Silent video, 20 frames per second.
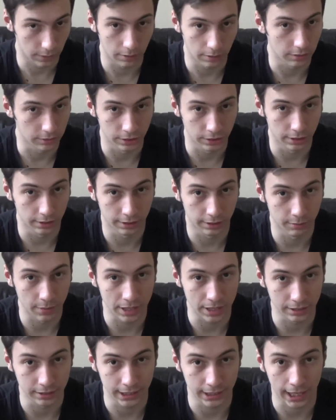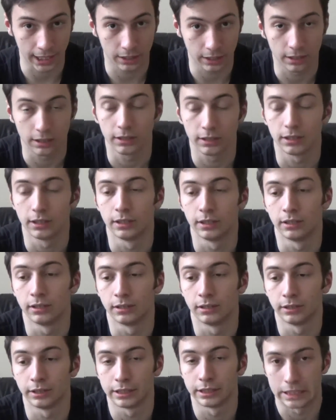the main deck.
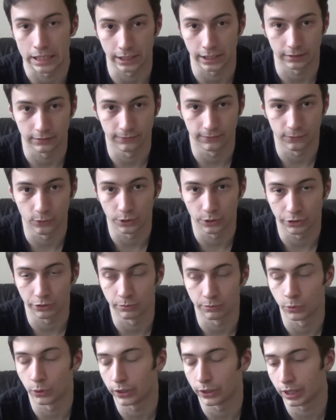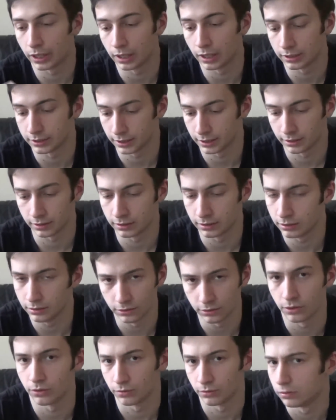It has 40 or more cards, and you
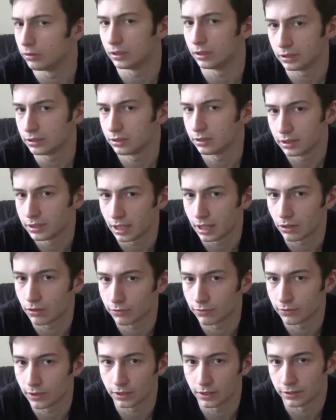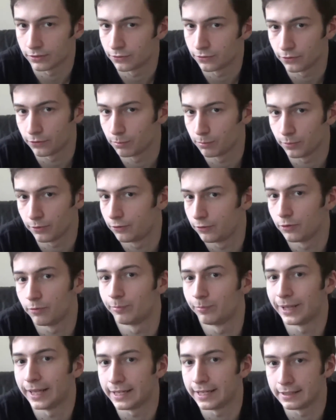know, it's a deck of cards. If you've
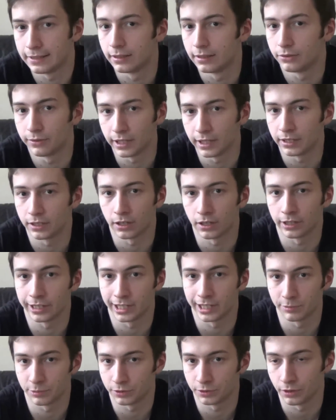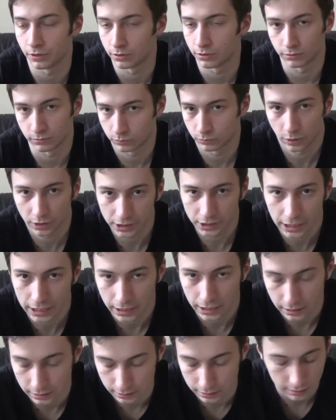played trading card games, you know what a deck
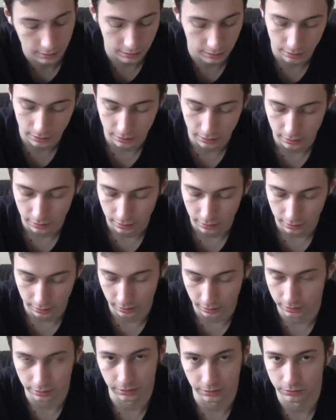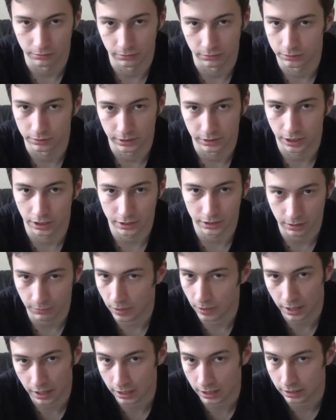is. It's
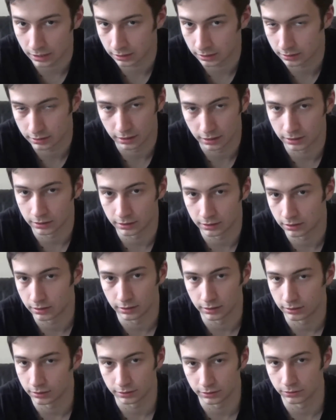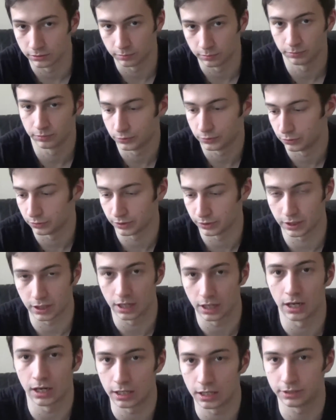customized, and then you choose a
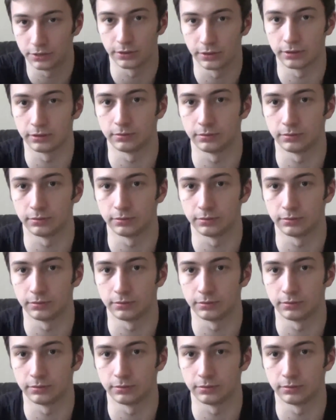card, you